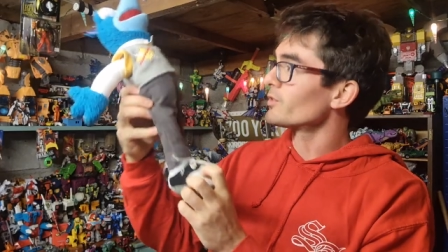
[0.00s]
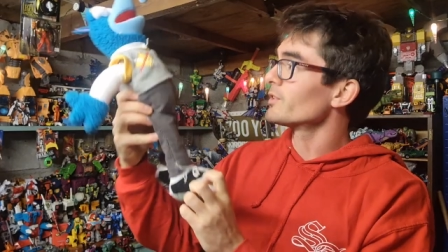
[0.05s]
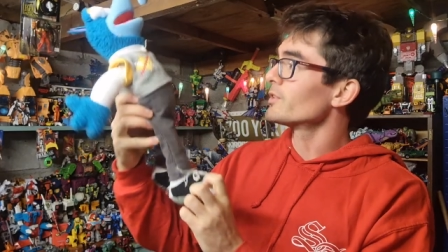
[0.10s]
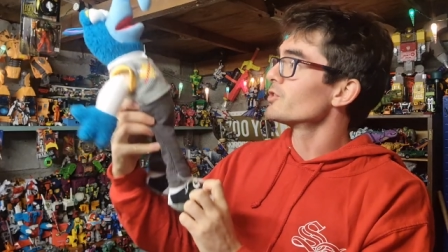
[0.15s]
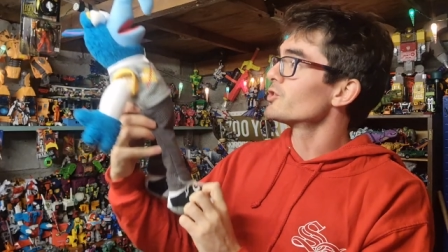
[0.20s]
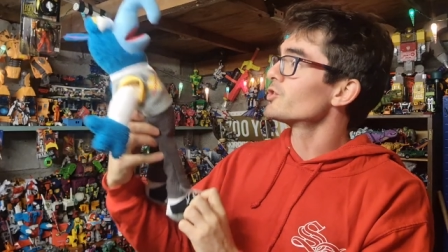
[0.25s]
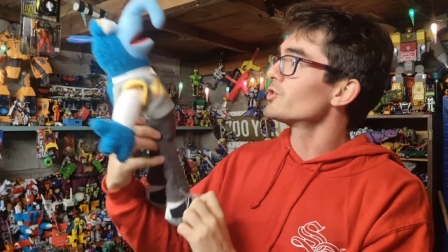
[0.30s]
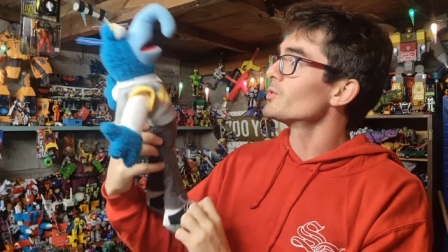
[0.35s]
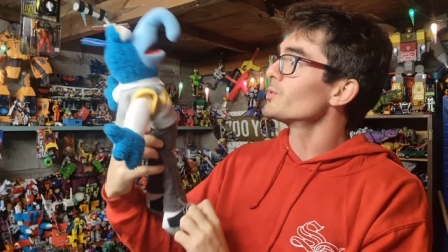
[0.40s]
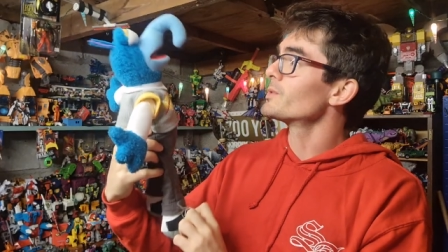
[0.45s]
his
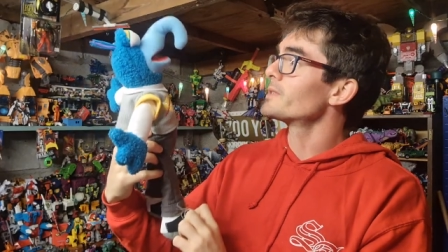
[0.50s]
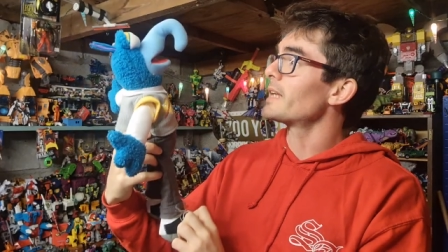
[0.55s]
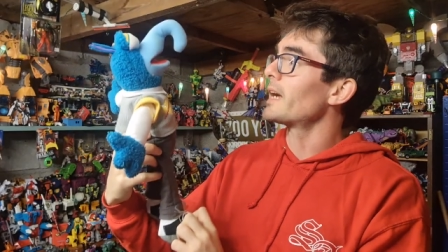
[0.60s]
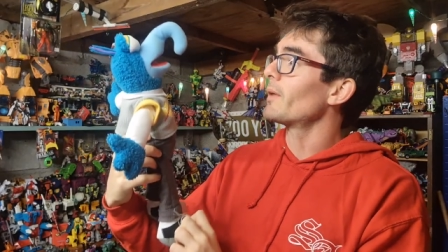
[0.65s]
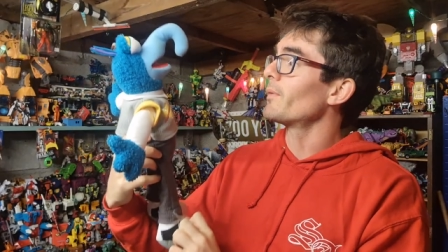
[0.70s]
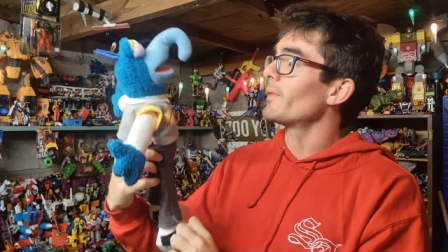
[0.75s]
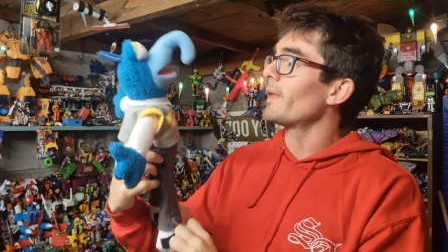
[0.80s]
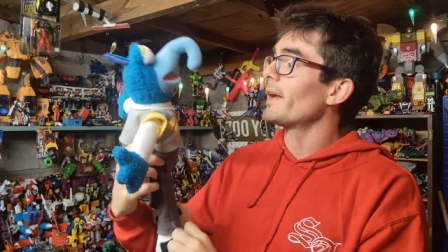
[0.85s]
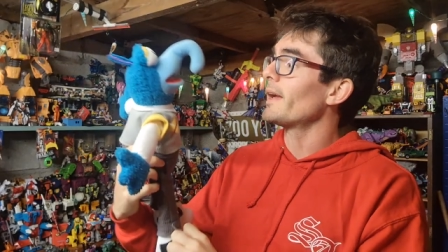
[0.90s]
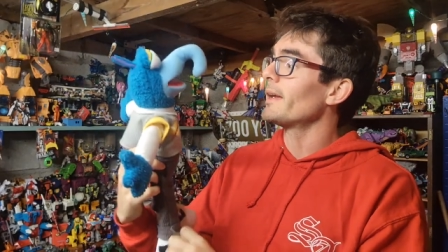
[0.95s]
shoes
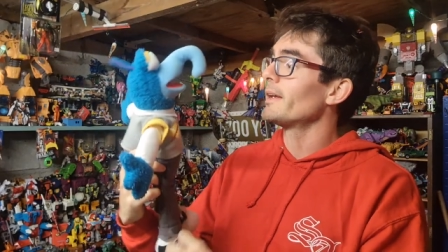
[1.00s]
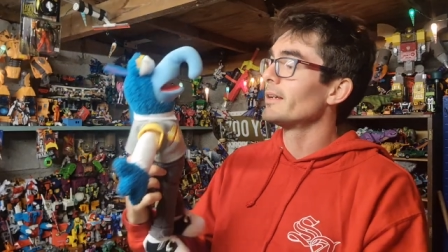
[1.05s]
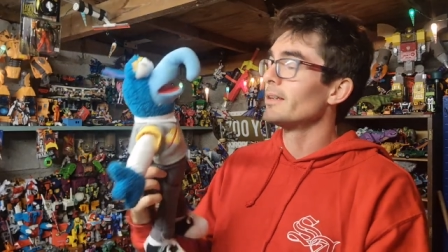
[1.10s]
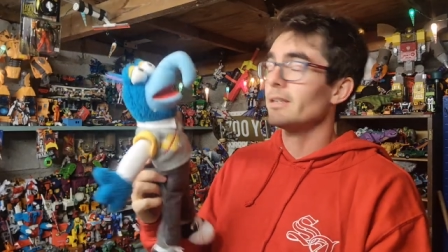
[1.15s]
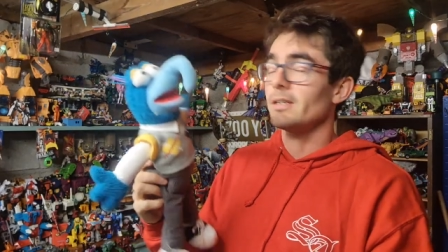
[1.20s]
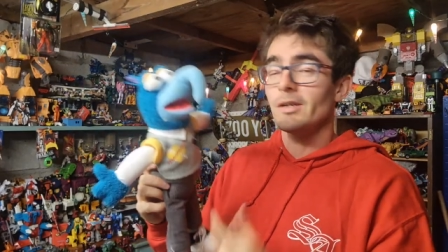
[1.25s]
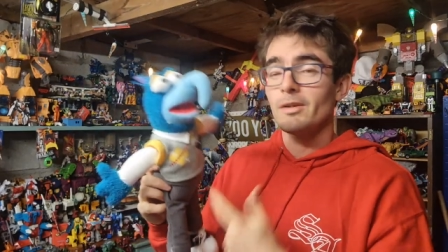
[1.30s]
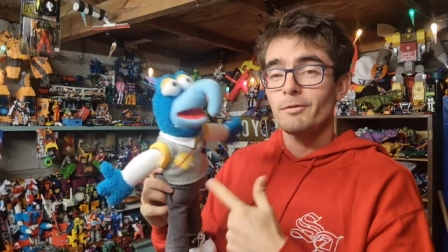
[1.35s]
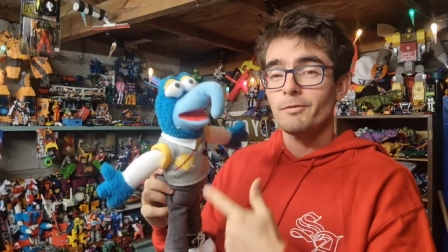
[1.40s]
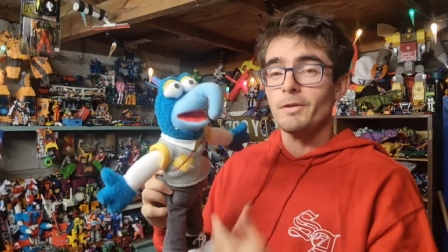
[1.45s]
down there.
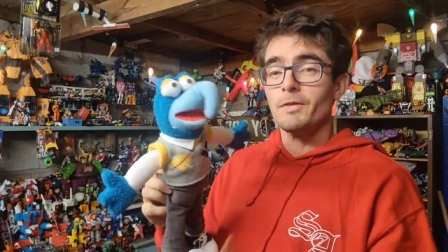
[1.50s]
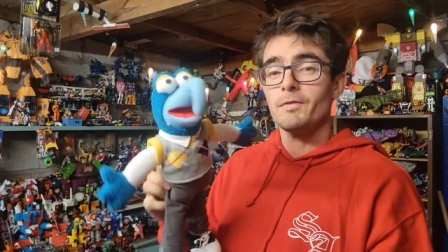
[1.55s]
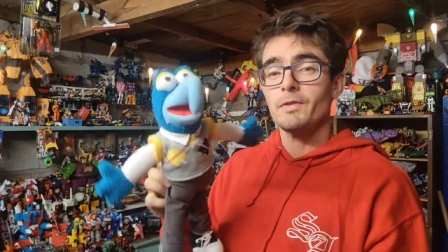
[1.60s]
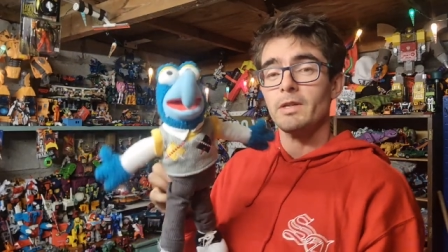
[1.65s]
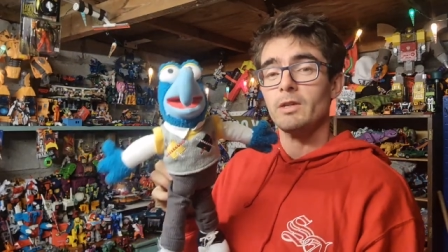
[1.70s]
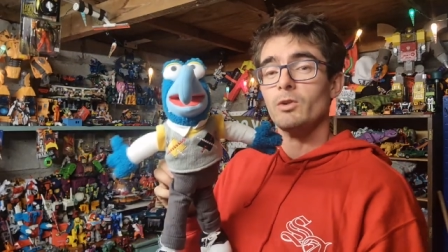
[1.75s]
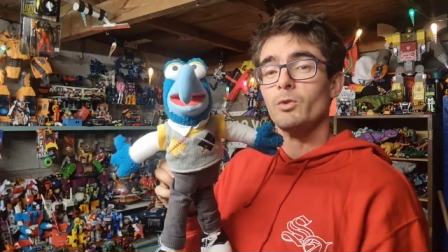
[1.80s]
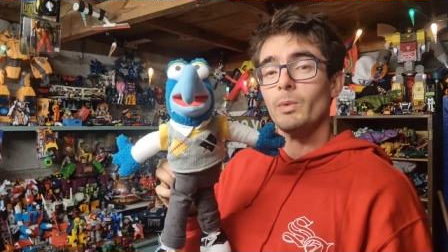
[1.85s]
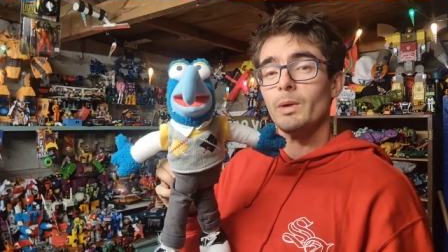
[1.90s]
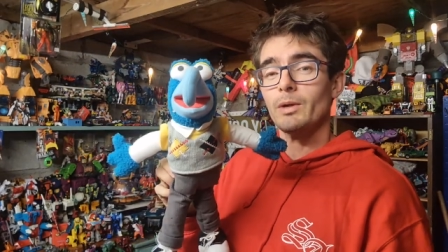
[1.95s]

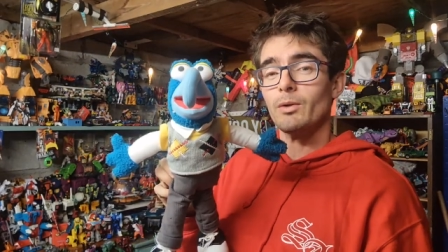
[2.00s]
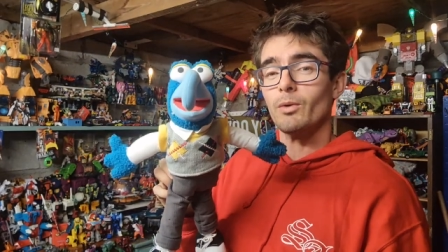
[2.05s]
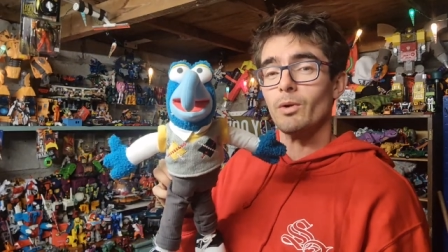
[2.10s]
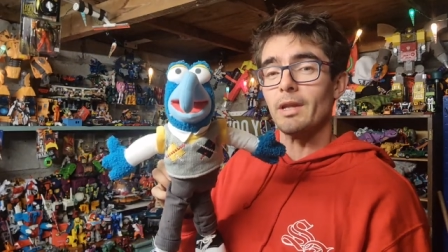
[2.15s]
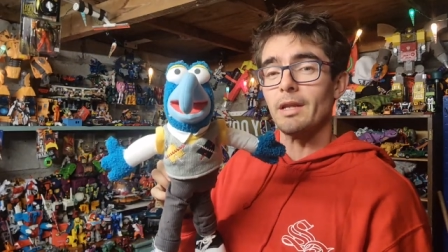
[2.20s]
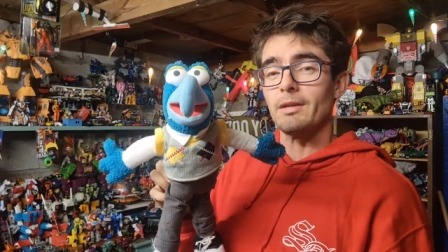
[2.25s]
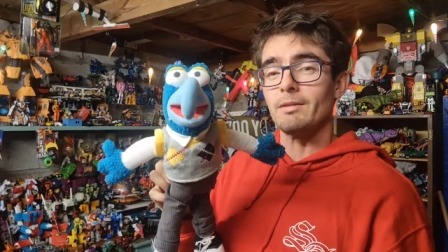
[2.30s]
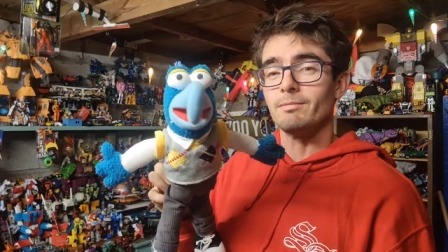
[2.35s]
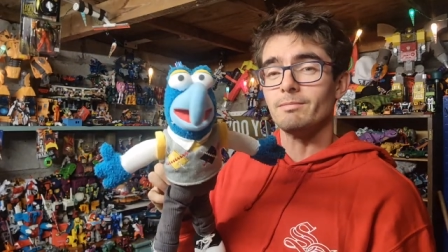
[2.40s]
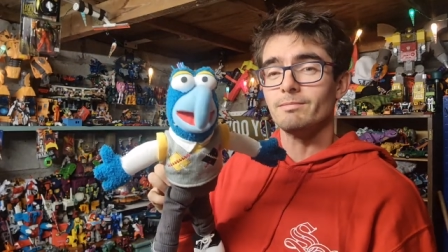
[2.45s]
fifteen quid all
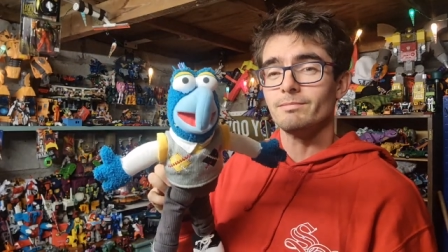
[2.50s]
in.